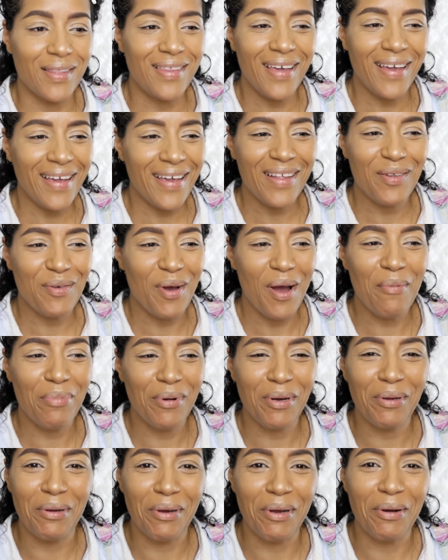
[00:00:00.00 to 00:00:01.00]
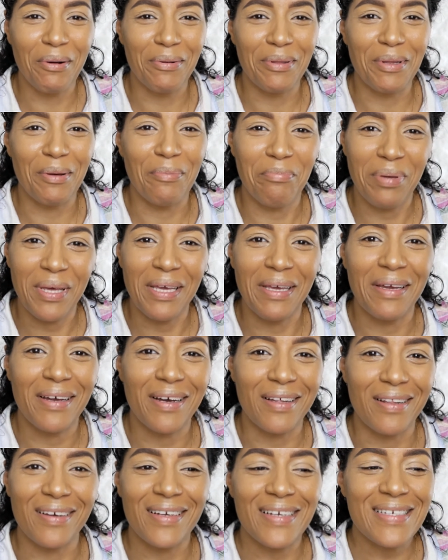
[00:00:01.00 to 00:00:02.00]
Dang it, I'm gonna go with the pink
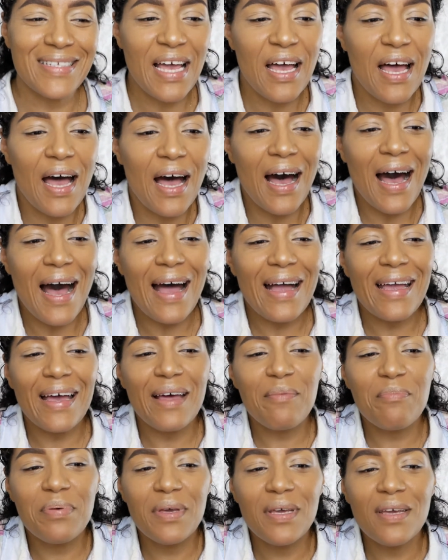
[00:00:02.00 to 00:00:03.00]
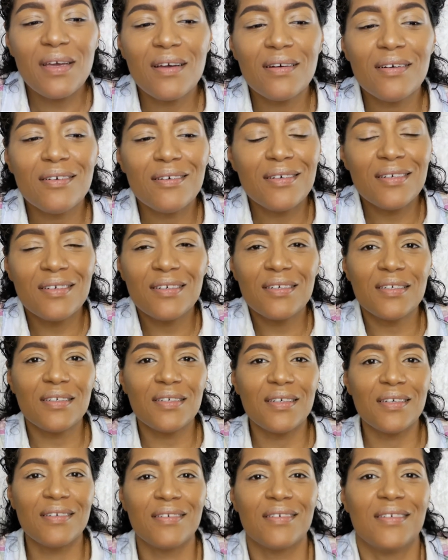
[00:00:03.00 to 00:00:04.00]
color because I got pink
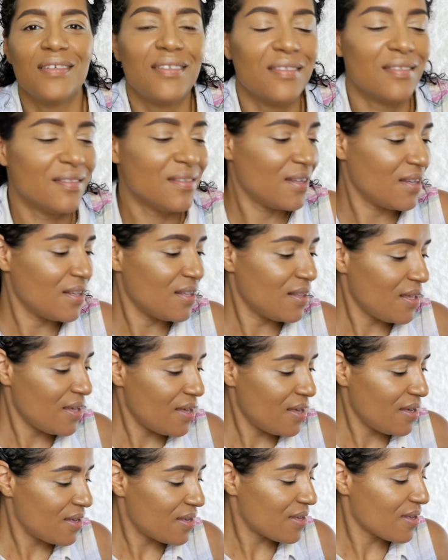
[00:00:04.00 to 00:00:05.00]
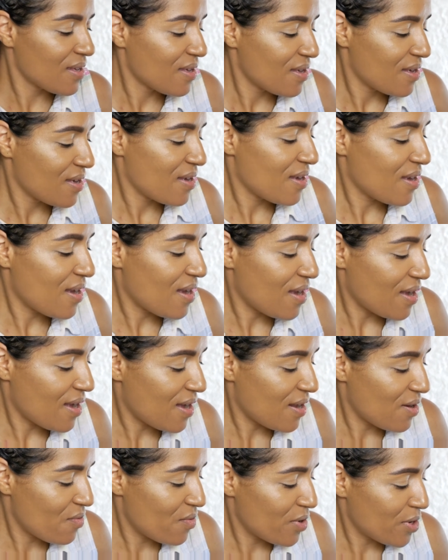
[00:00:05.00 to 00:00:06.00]
on. Like, I
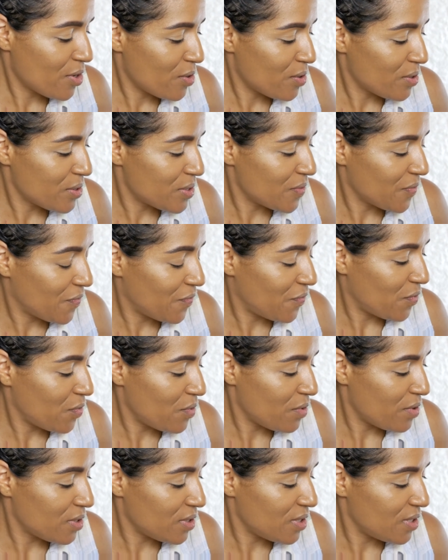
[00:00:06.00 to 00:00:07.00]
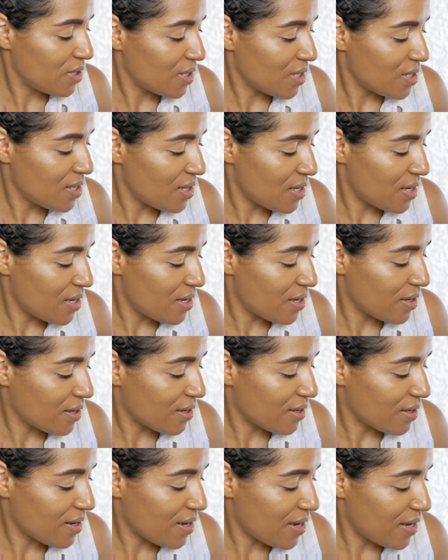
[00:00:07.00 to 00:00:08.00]
don't wanna go to Sephora looking like
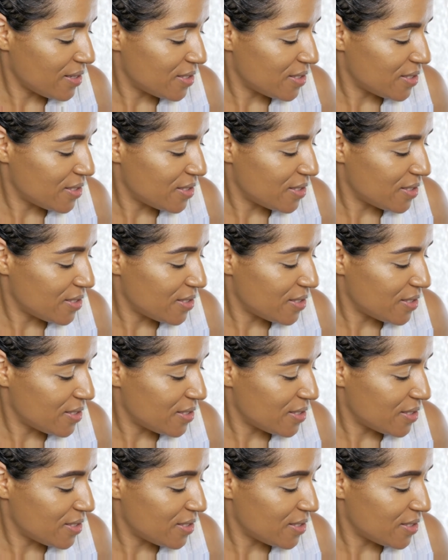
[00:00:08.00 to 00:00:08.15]
I